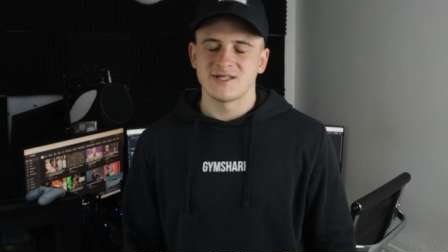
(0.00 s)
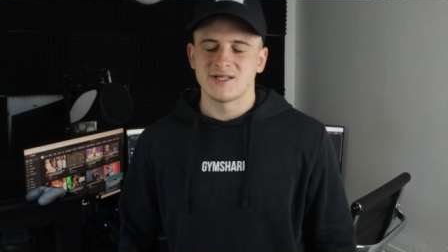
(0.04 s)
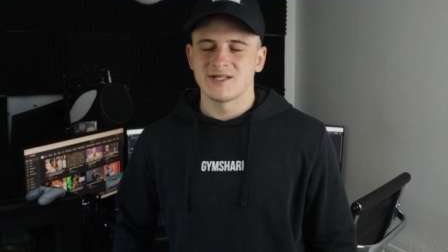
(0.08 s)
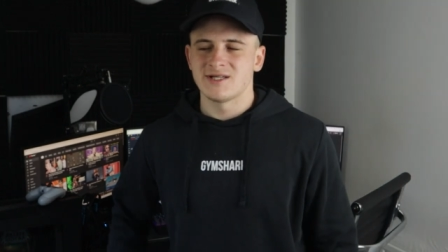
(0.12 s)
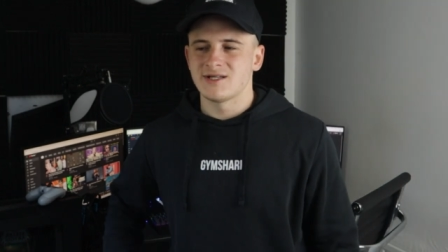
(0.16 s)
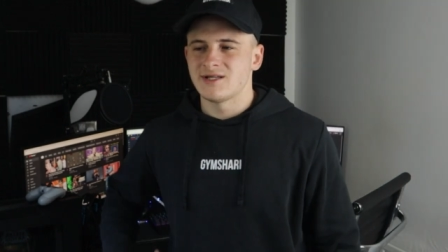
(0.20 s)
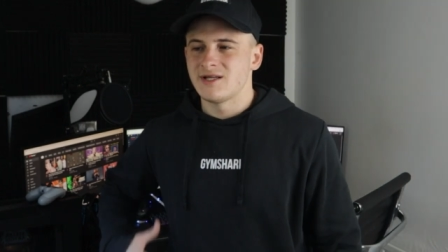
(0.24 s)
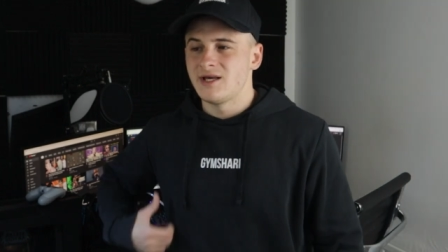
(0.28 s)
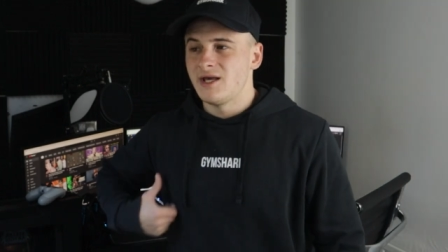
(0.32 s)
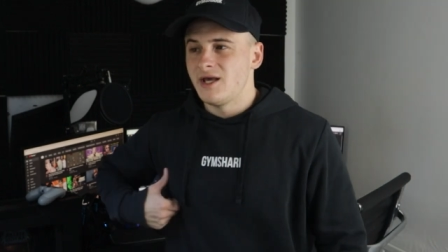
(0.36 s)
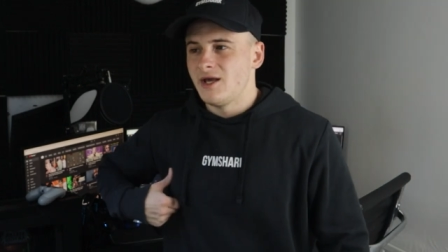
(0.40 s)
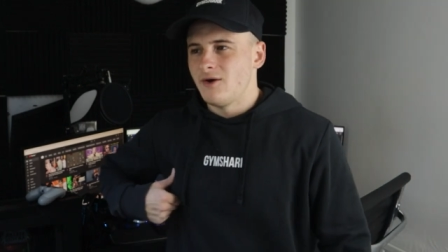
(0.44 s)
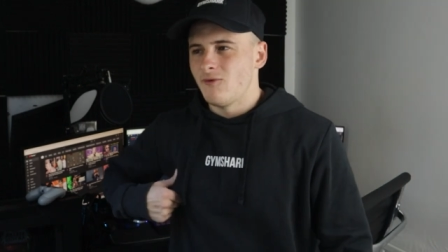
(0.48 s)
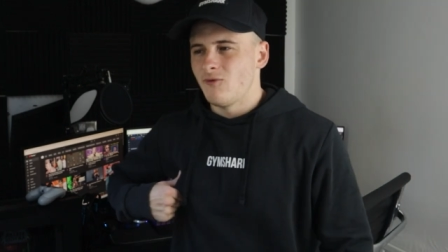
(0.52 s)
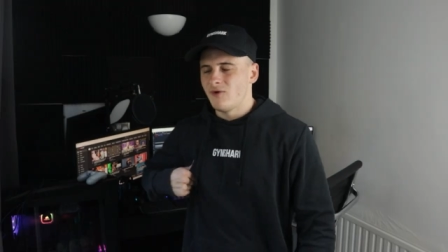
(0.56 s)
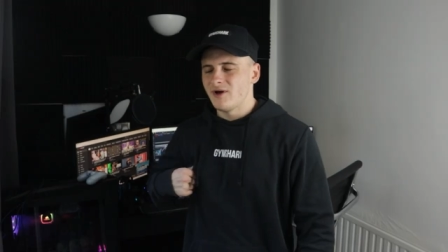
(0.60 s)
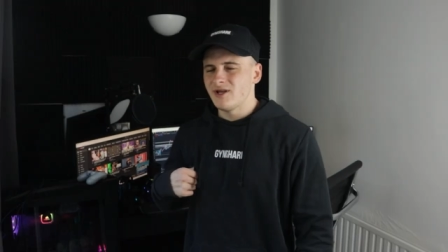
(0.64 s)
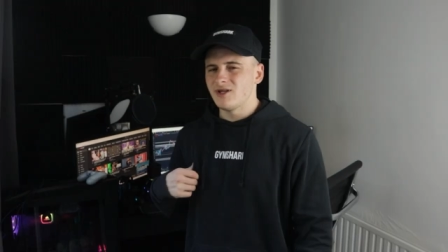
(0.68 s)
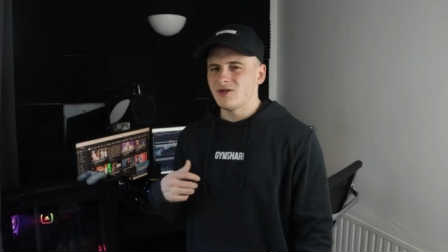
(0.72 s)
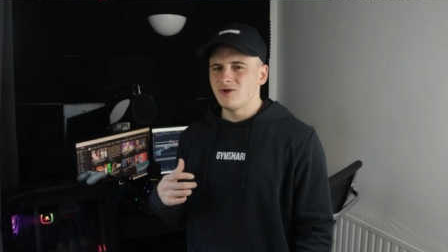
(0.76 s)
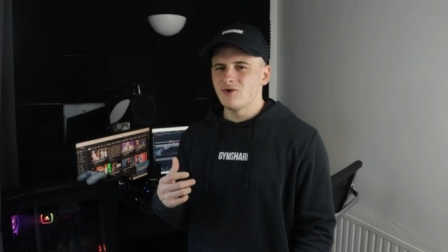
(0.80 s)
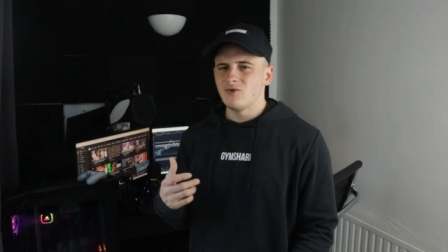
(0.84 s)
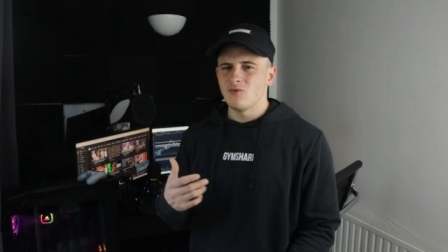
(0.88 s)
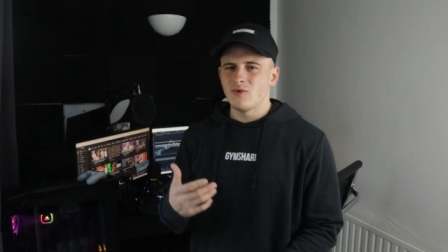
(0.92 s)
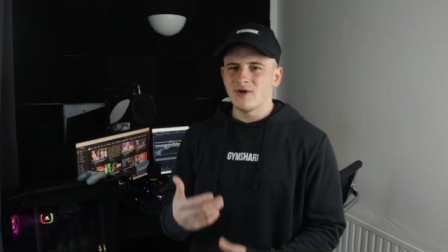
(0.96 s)
And
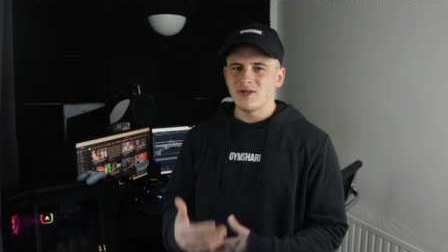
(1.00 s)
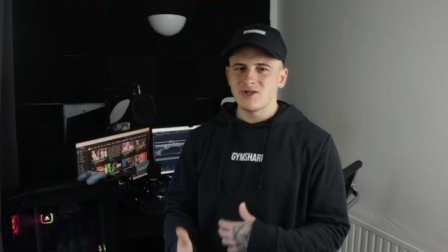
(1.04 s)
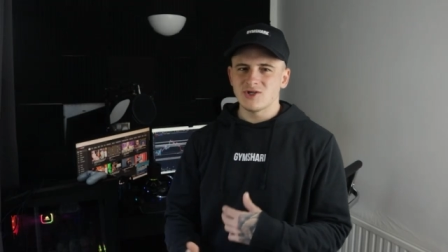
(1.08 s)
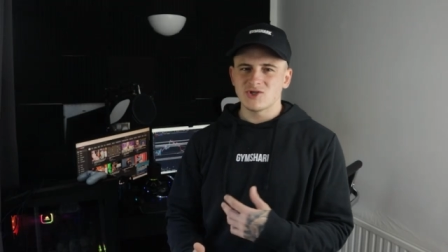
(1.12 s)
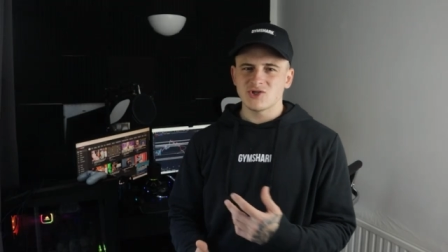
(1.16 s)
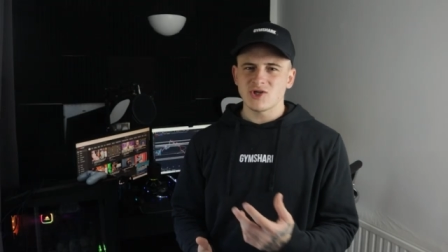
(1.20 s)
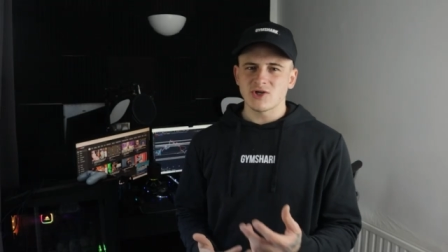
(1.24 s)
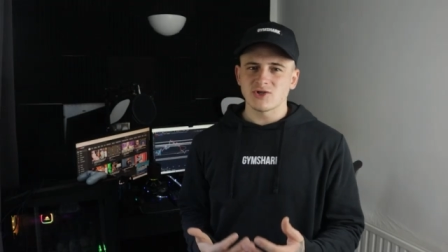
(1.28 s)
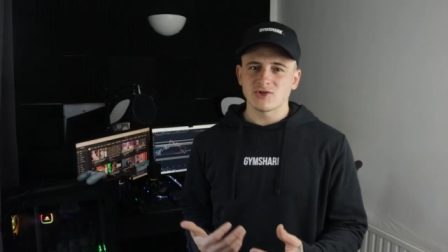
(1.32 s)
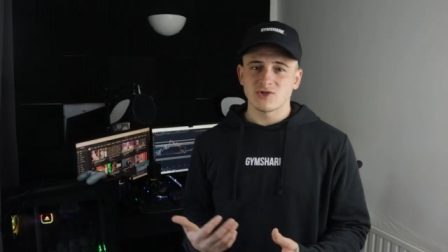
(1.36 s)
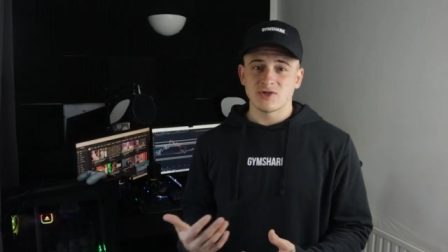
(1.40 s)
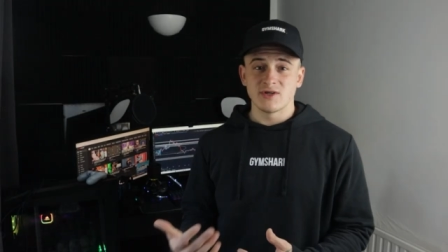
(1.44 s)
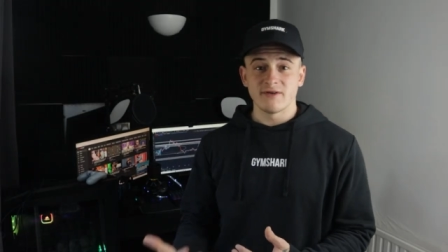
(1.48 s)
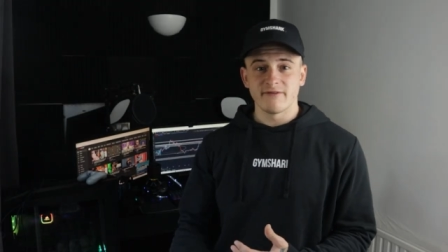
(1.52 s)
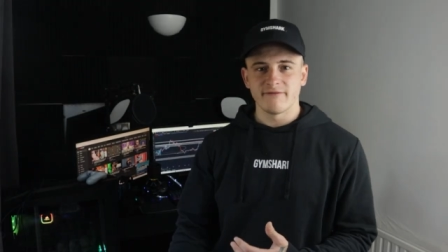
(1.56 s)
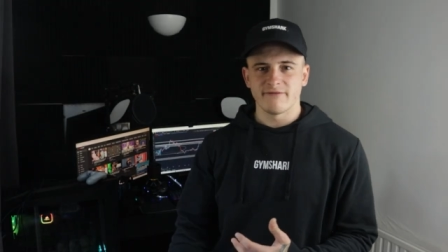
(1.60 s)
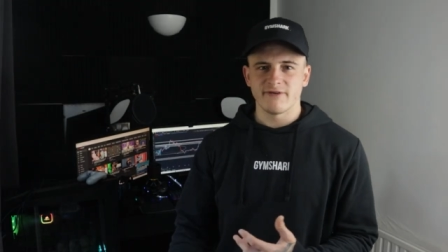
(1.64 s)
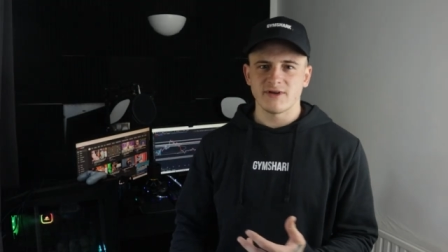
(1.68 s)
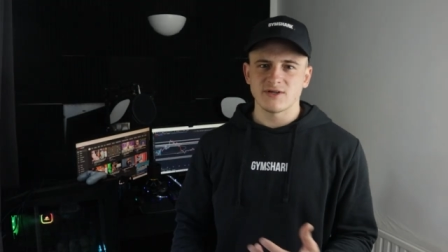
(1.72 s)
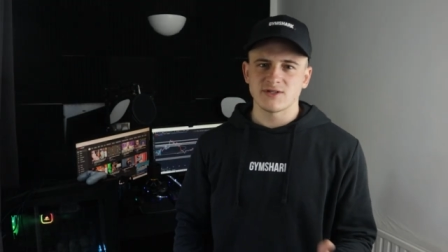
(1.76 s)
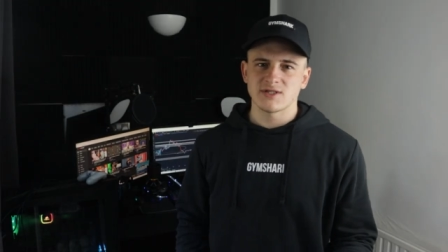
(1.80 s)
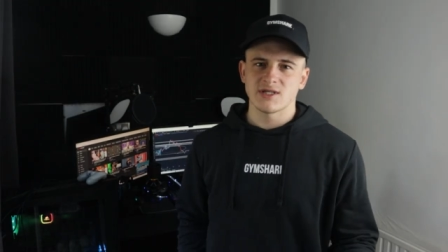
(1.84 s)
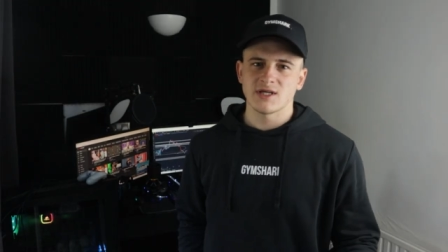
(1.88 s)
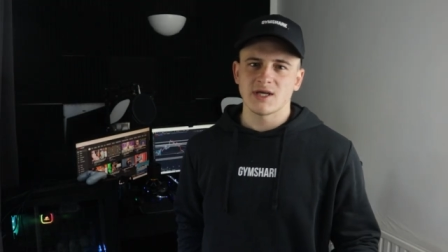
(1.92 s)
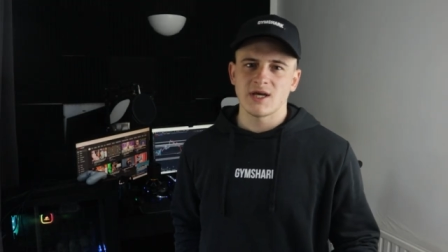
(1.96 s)
when you when you start to
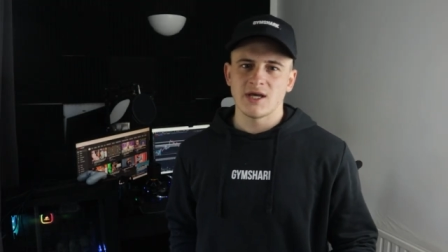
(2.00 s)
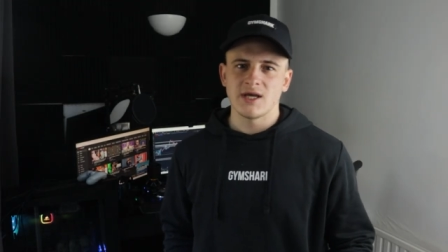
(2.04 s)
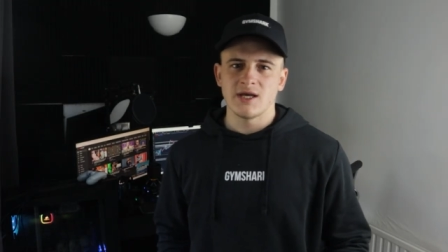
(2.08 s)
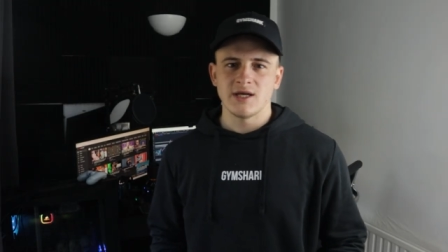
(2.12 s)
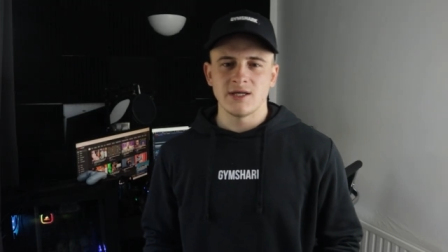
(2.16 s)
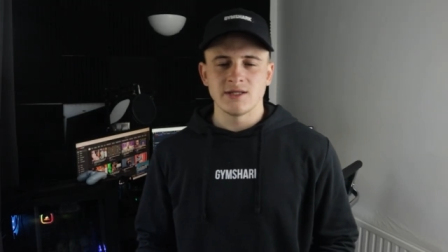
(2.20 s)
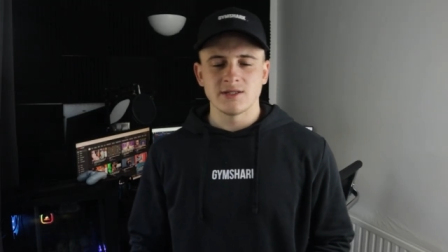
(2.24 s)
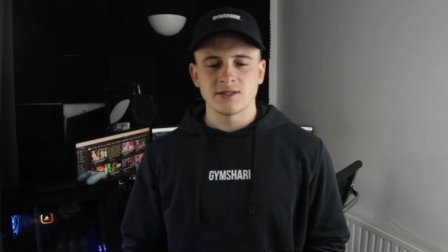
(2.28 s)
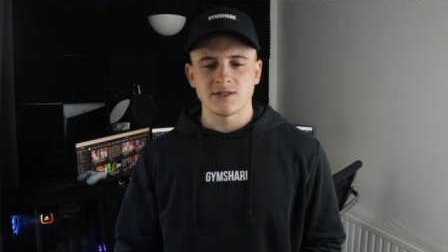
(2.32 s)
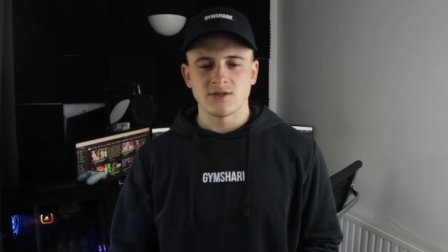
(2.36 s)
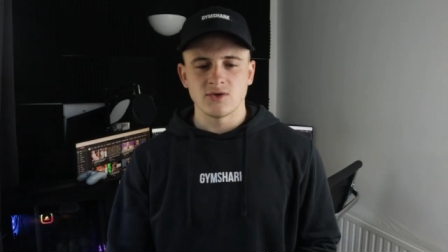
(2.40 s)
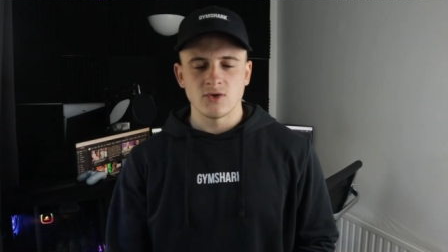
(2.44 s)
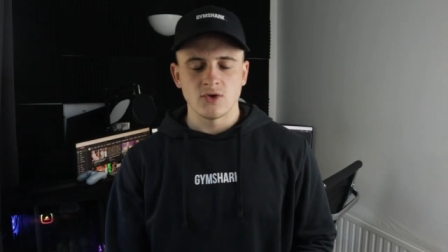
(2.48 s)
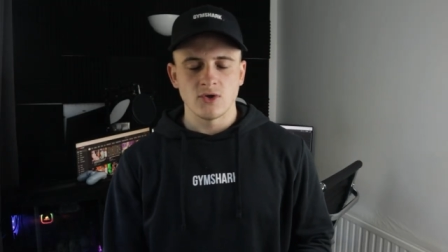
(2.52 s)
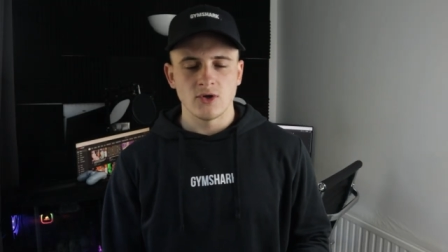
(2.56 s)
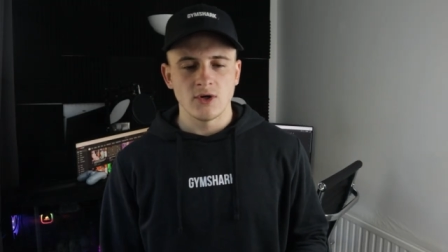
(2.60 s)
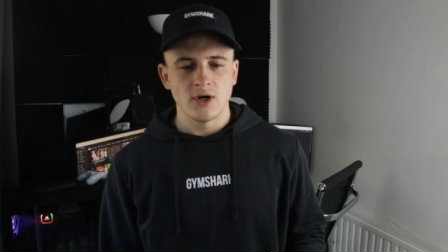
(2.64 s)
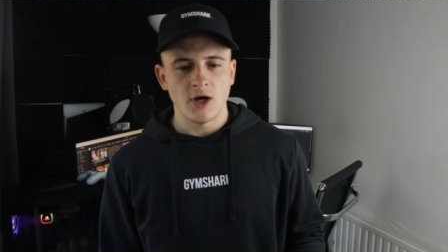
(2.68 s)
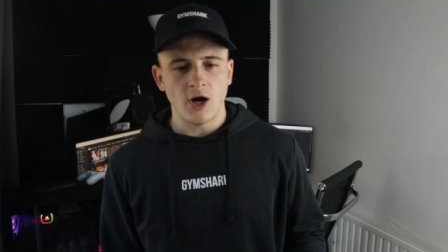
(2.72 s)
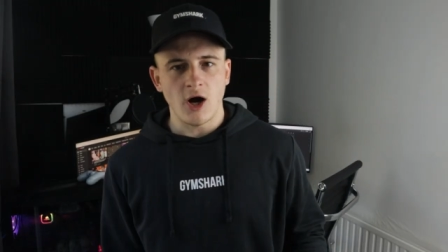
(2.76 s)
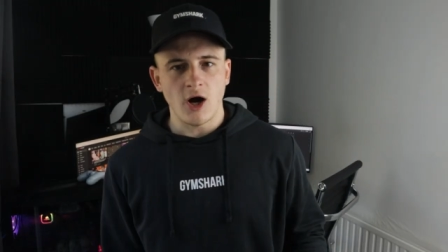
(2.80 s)
investigate into